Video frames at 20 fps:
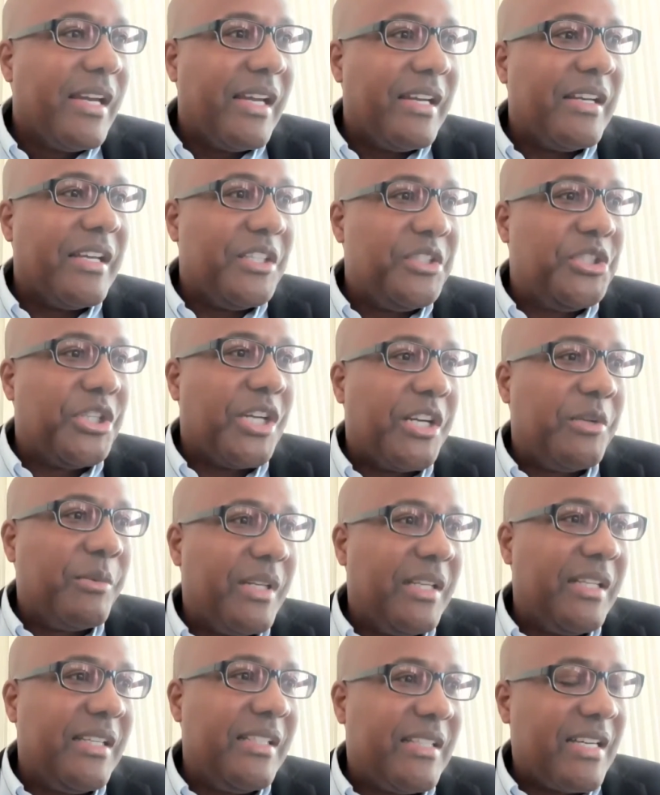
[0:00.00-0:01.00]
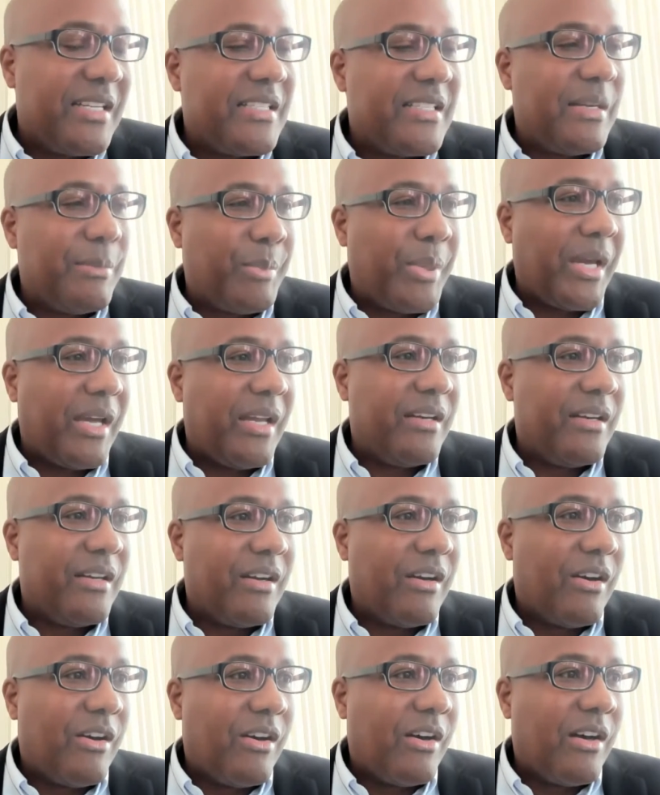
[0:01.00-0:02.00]
it genuinely does depend
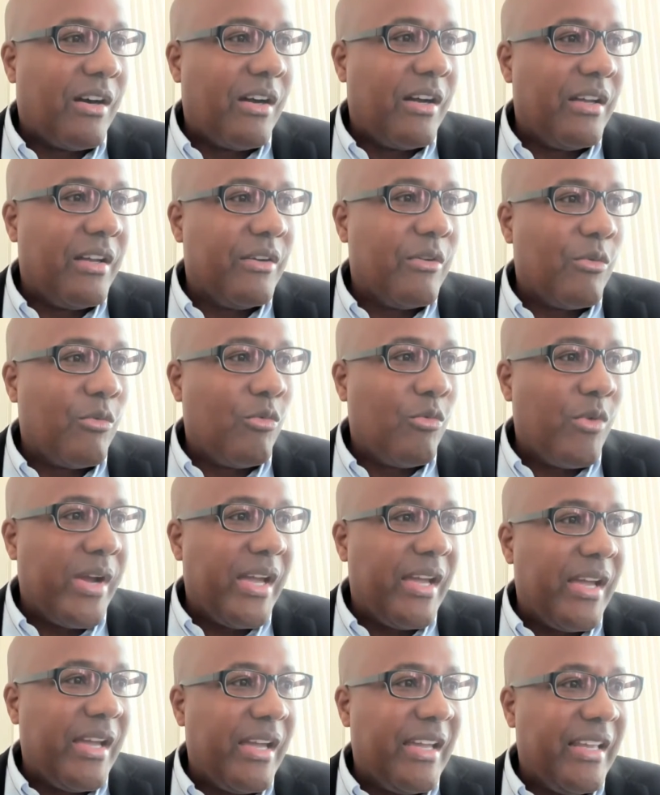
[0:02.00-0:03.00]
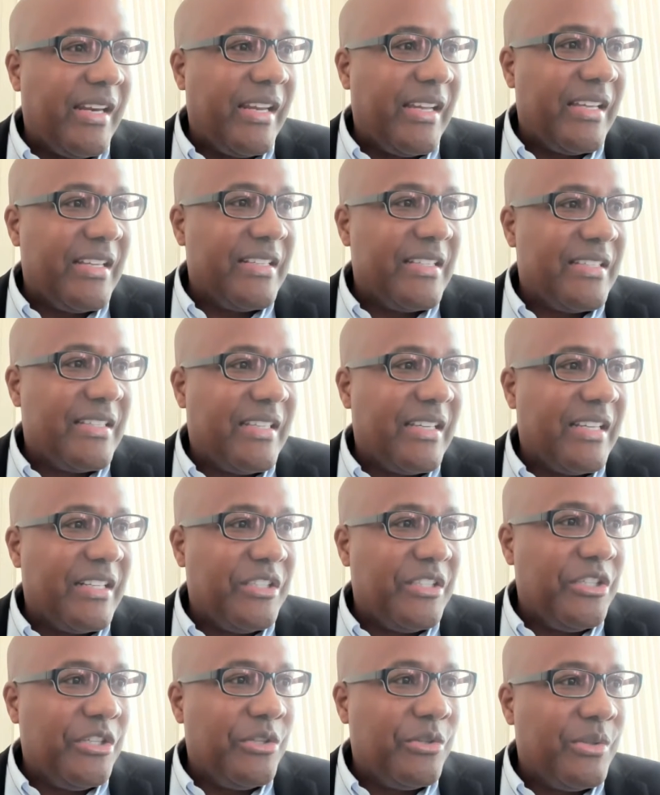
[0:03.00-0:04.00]
on where it is that
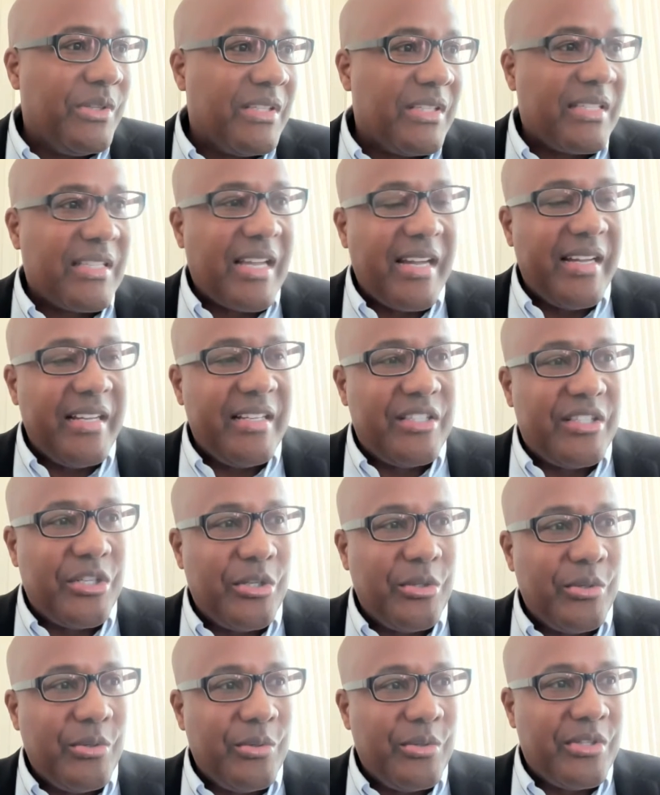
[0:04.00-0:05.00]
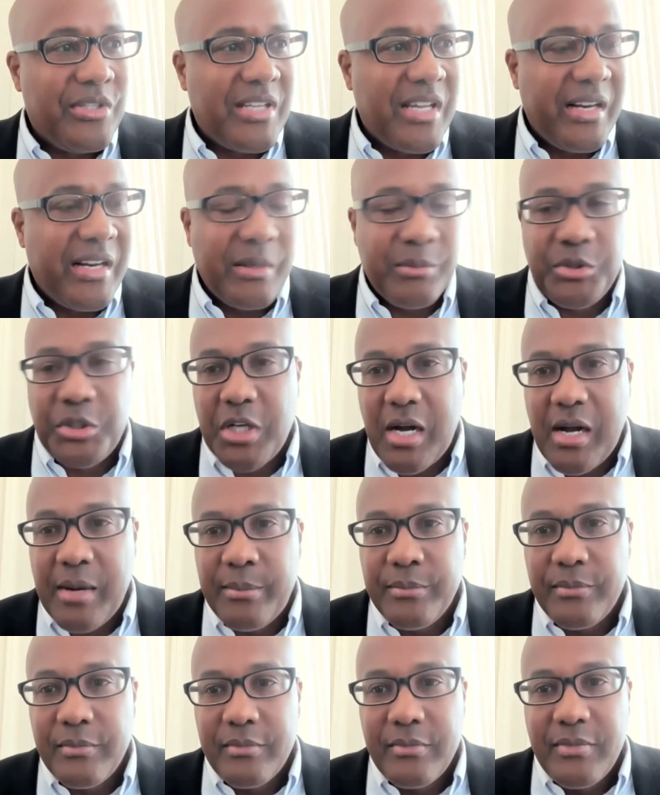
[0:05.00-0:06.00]
you decide to set up
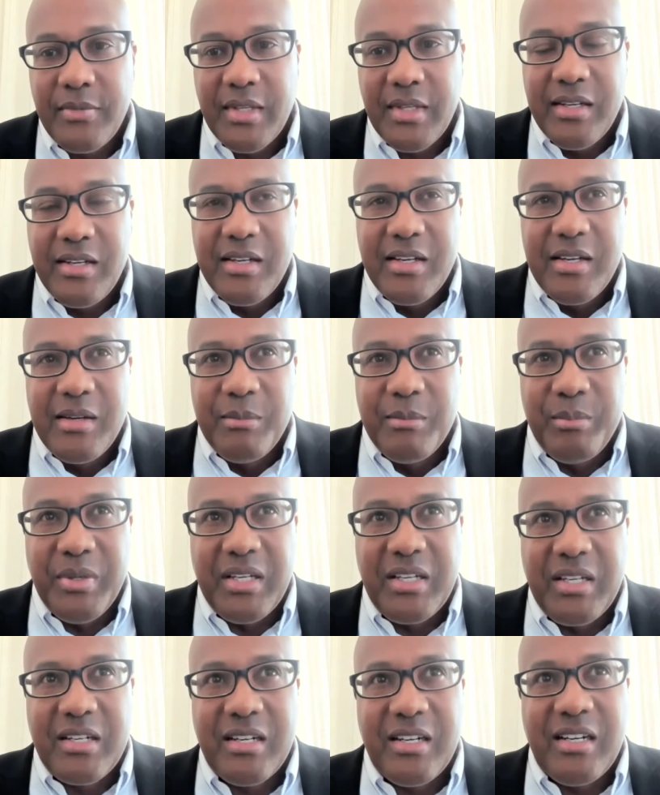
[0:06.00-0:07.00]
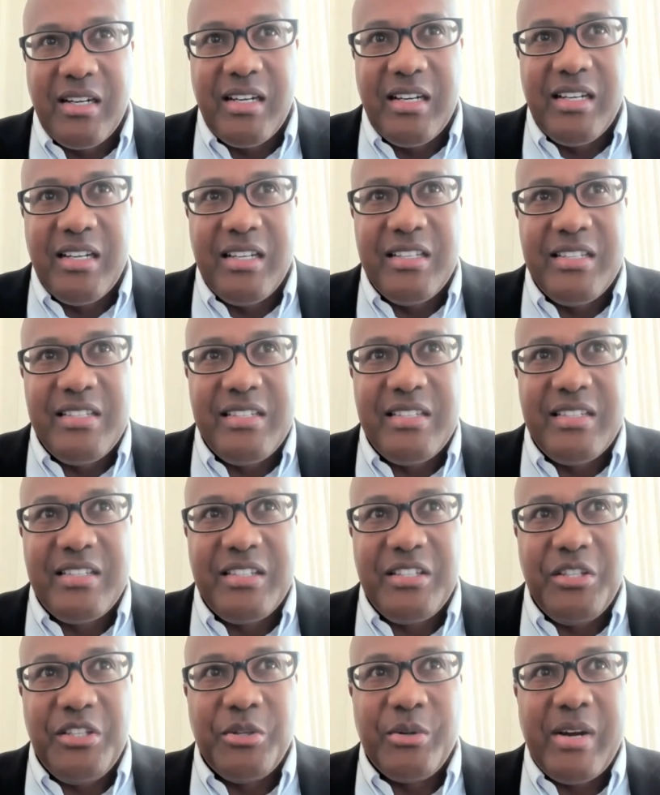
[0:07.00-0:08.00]
shop,
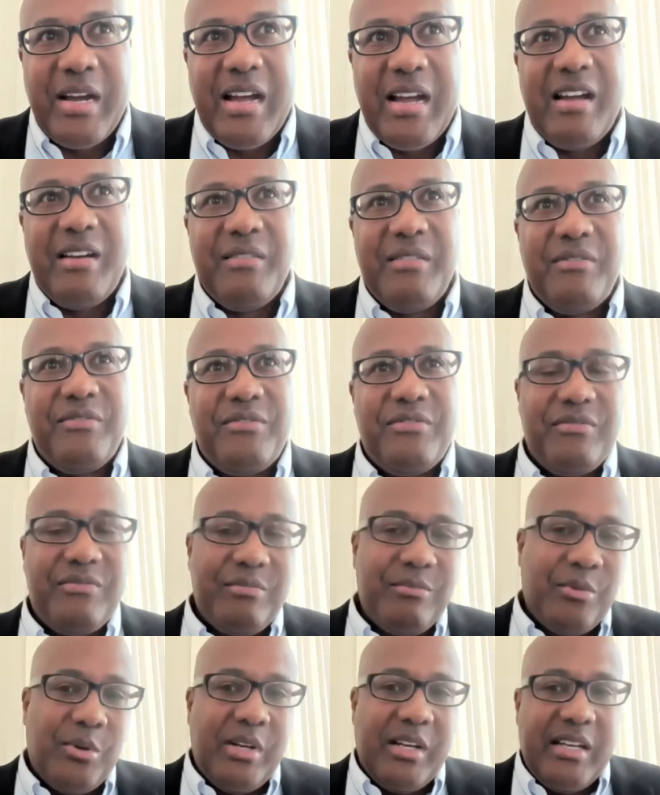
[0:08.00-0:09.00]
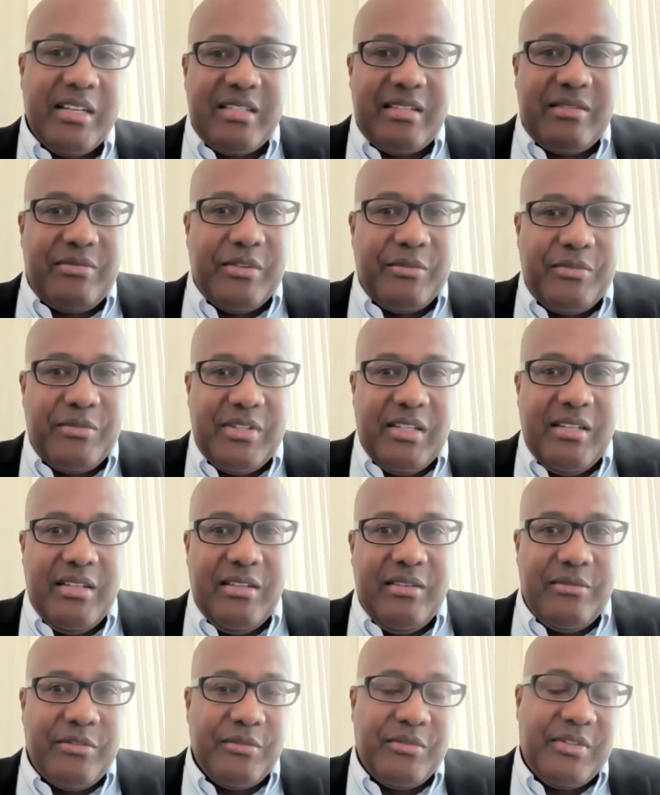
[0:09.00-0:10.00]
because you have more or less
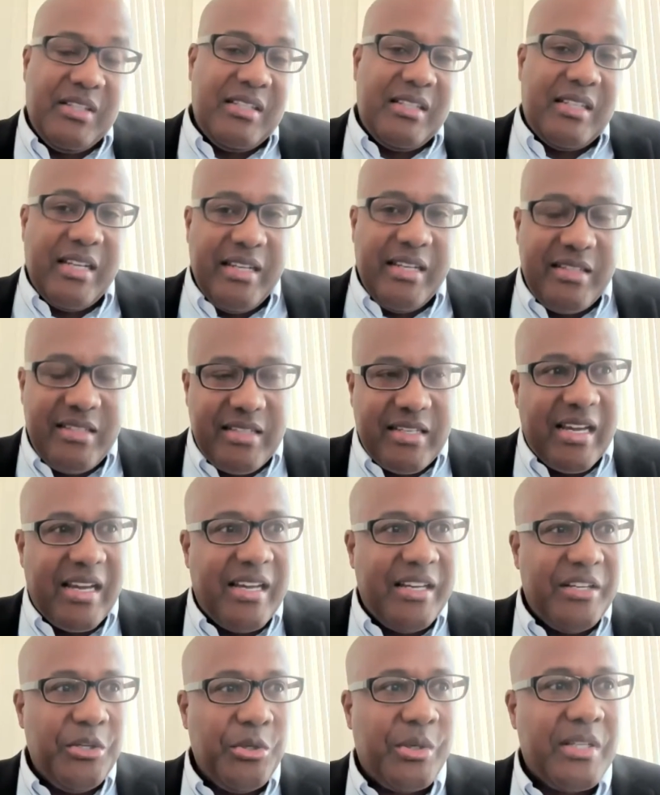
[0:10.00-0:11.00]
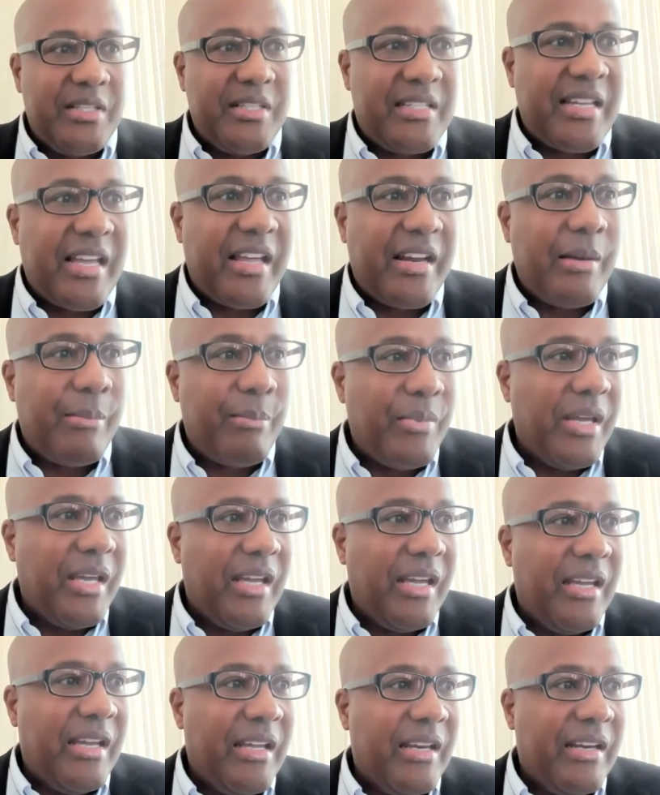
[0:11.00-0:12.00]
50 states and you can set up
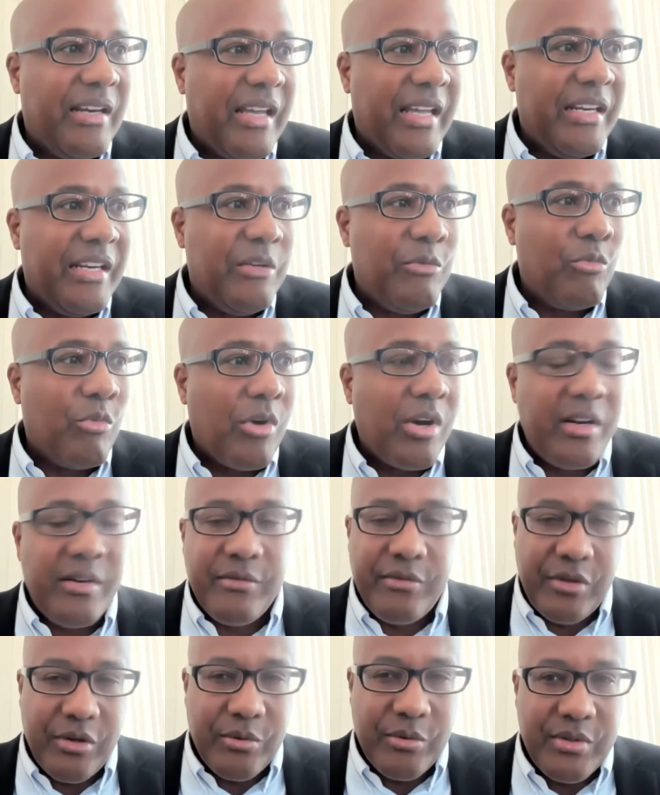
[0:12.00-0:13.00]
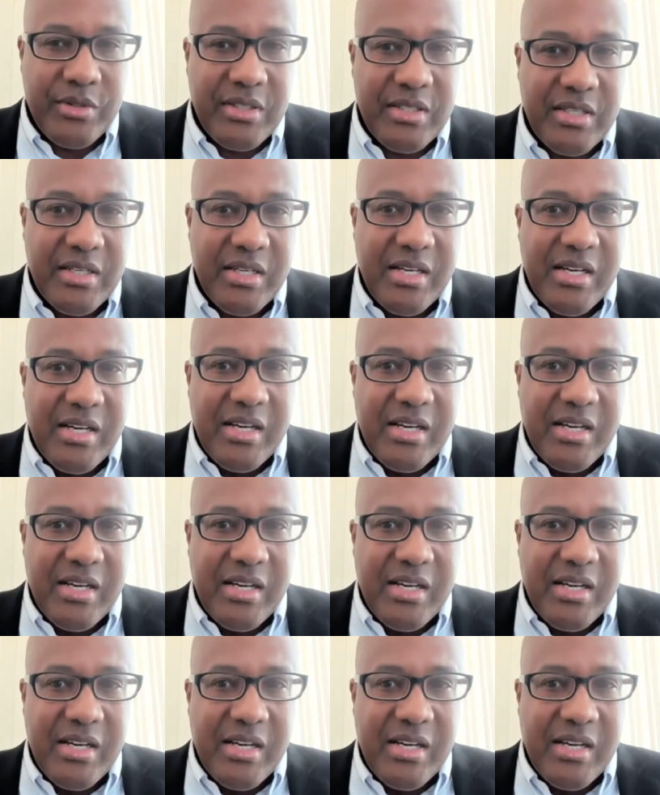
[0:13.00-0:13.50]
in any one of those.